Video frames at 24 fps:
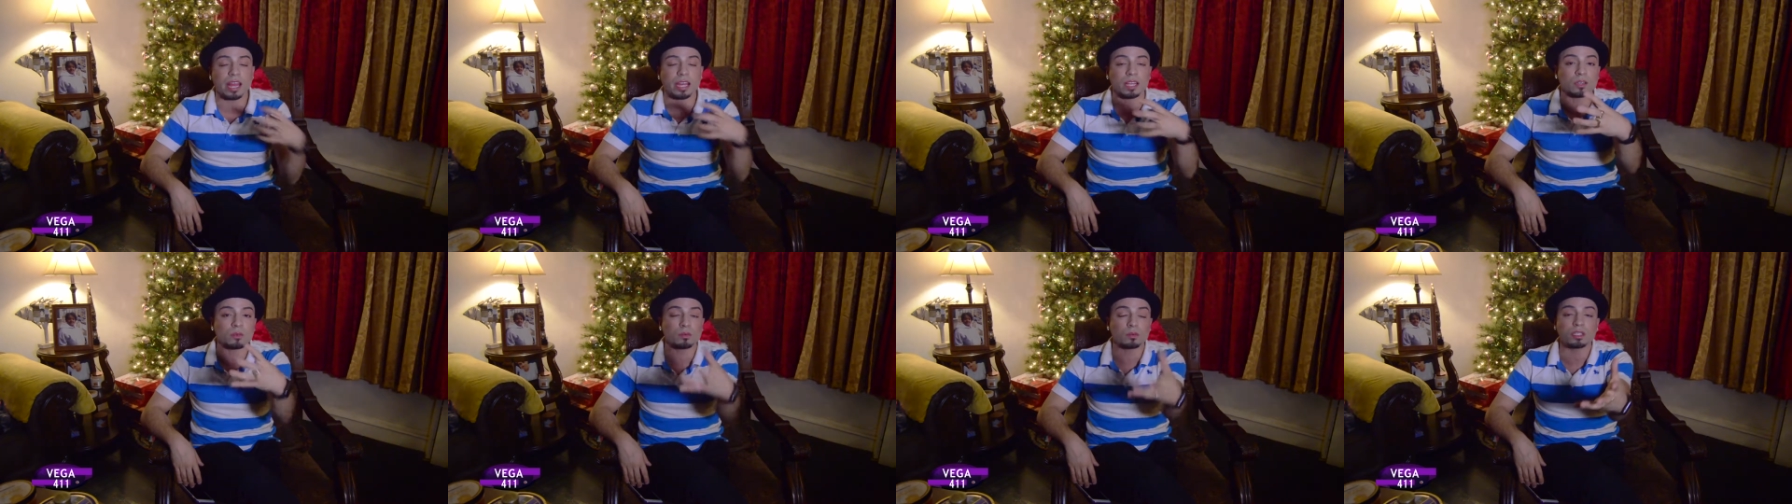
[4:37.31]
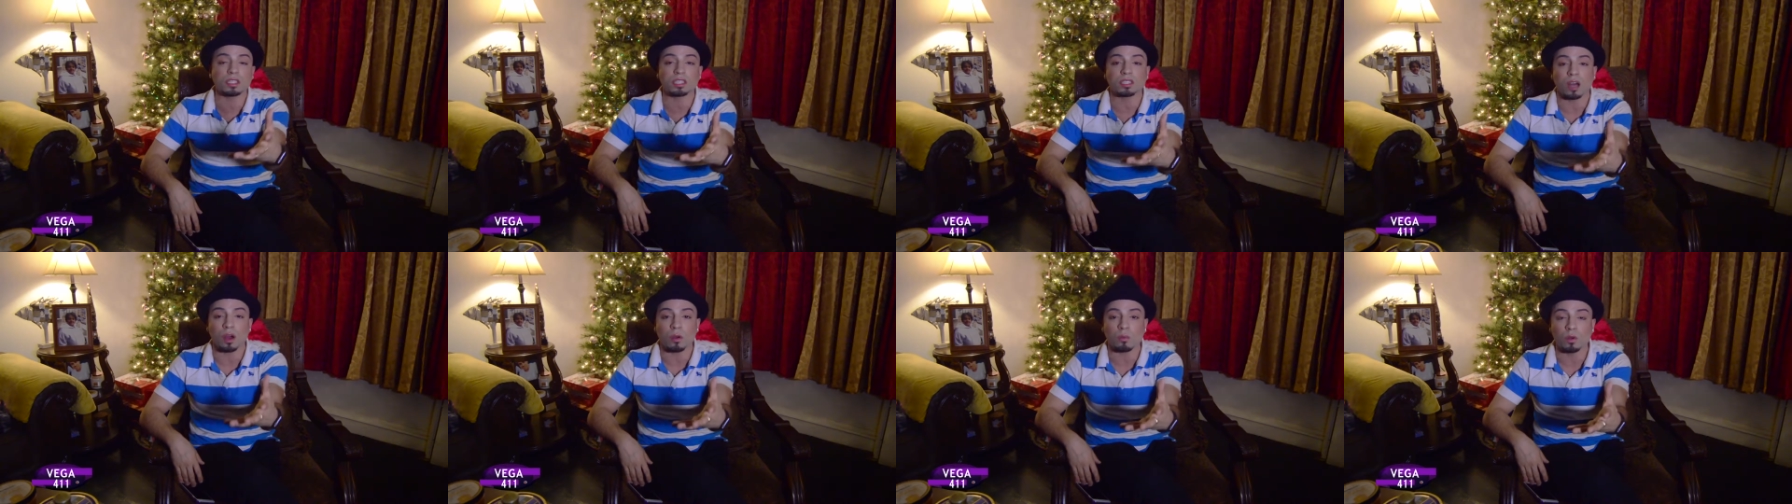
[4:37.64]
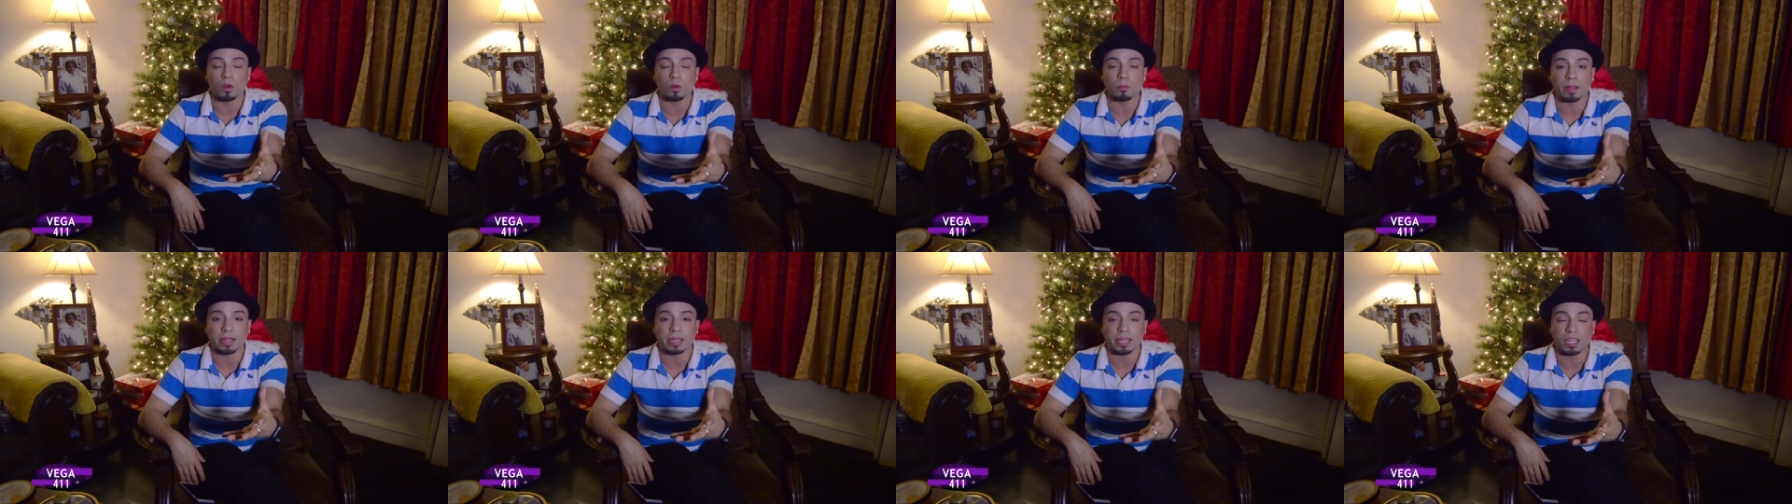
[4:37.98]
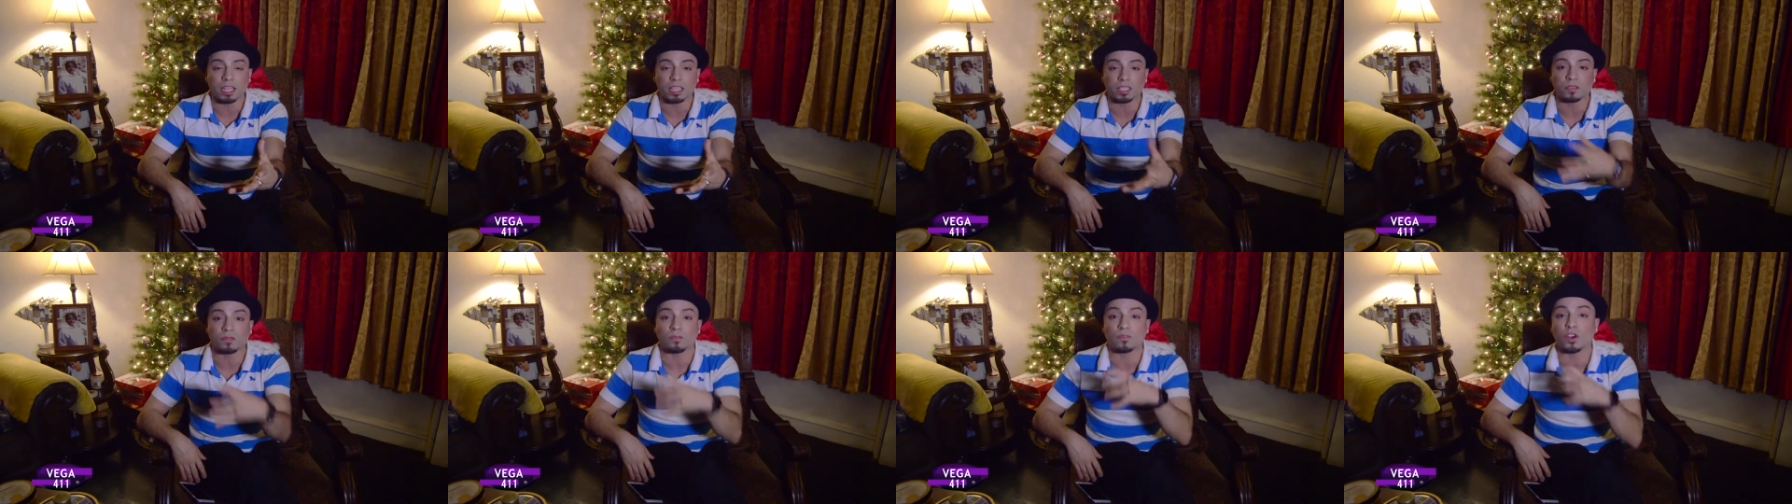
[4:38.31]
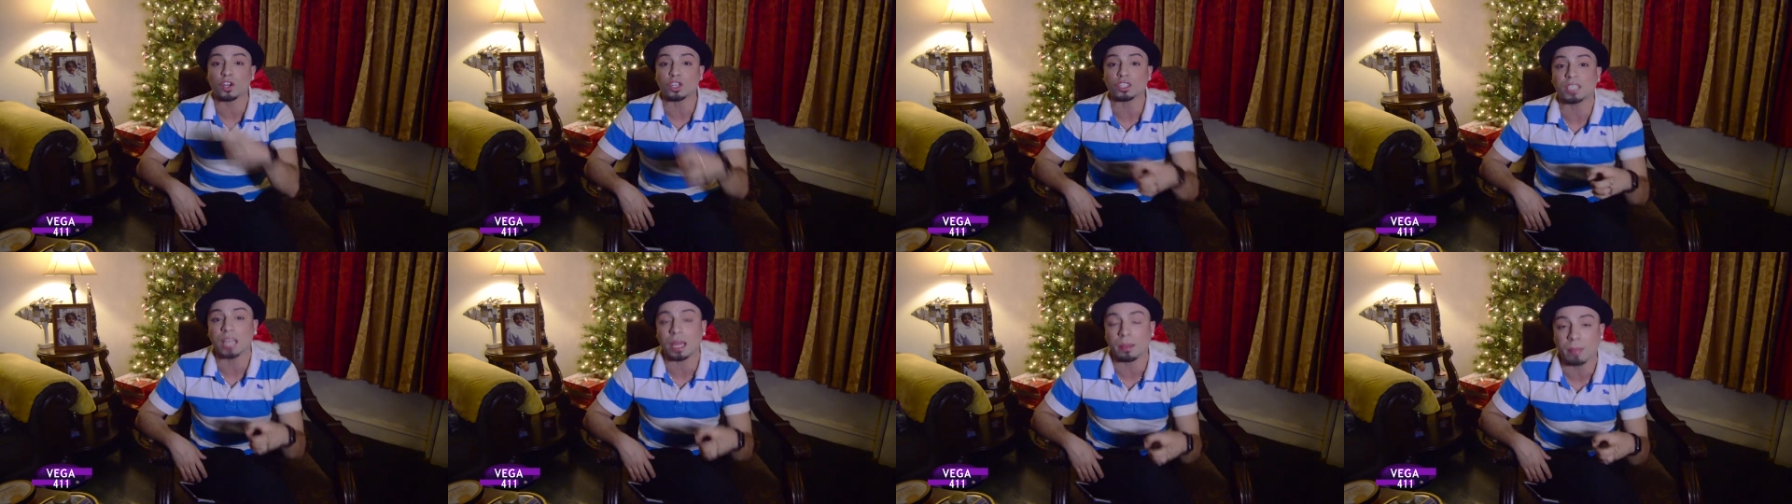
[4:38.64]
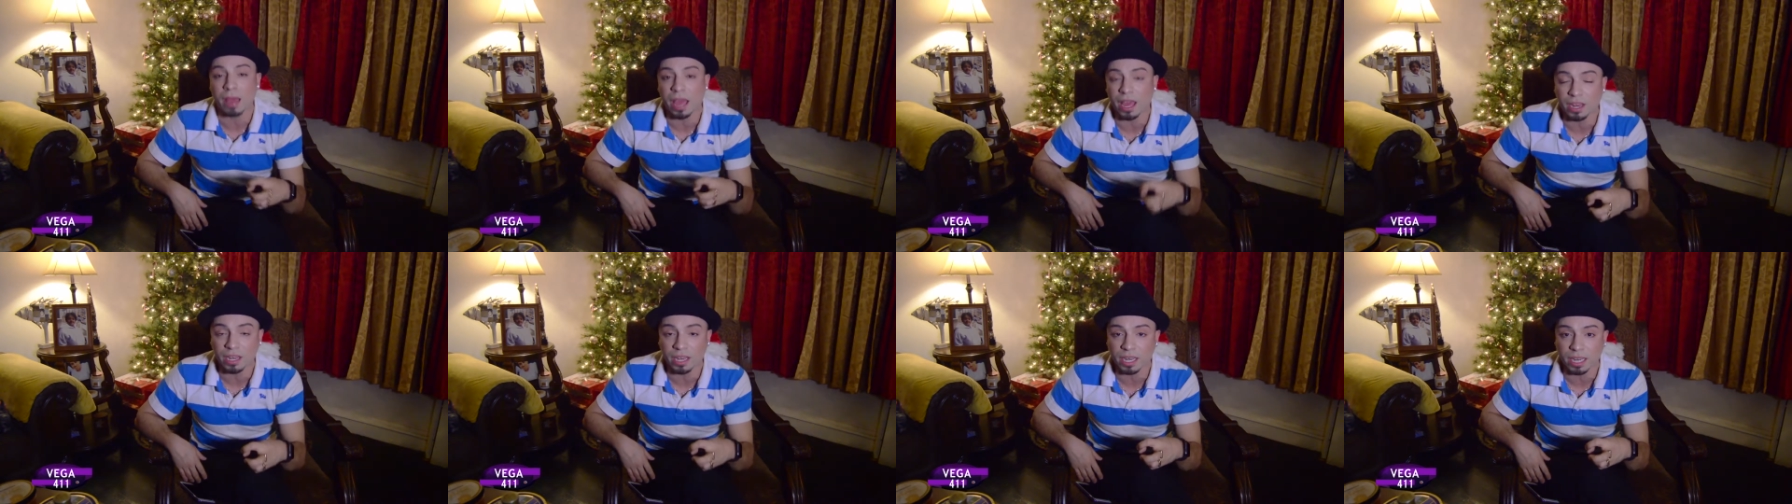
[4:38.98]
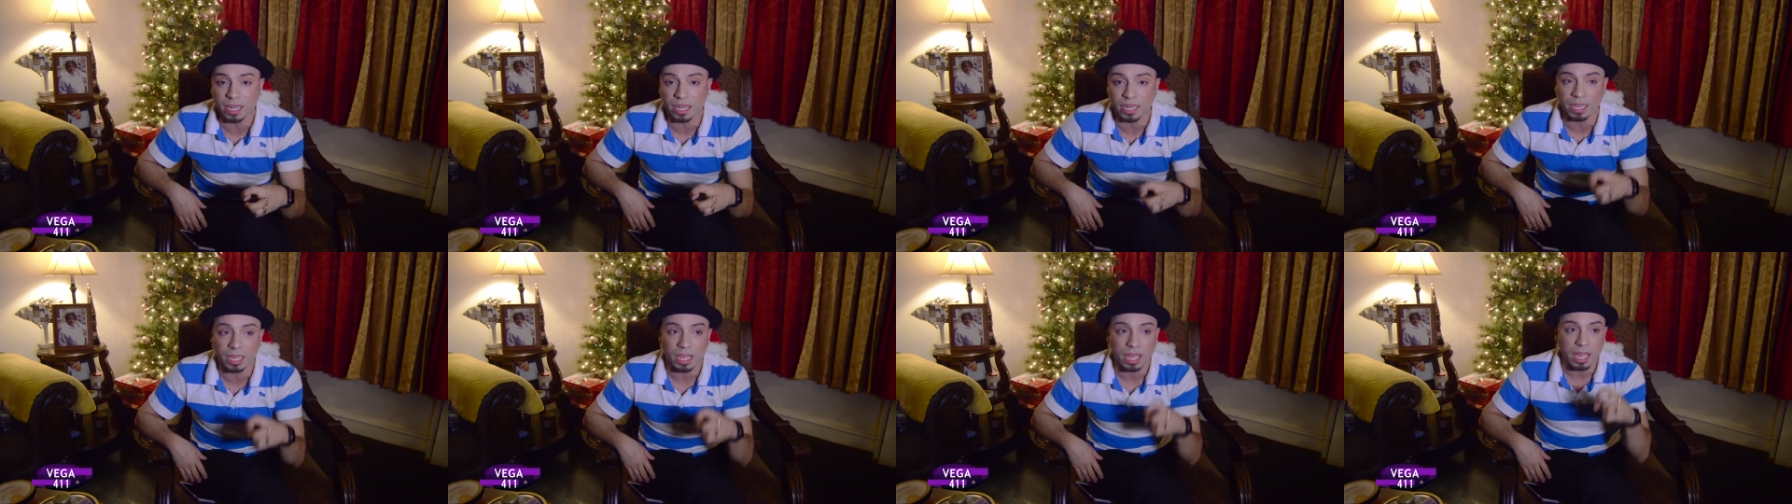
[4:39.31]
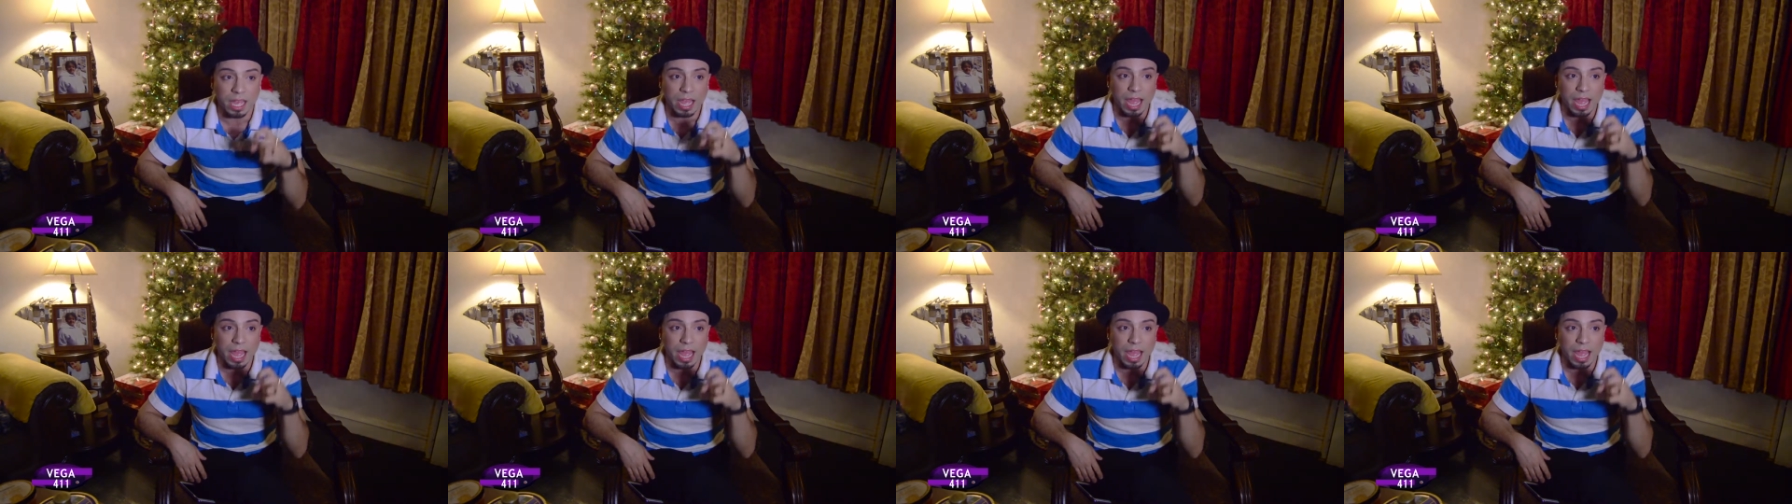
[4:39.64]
and it was on Will McNair's first time editing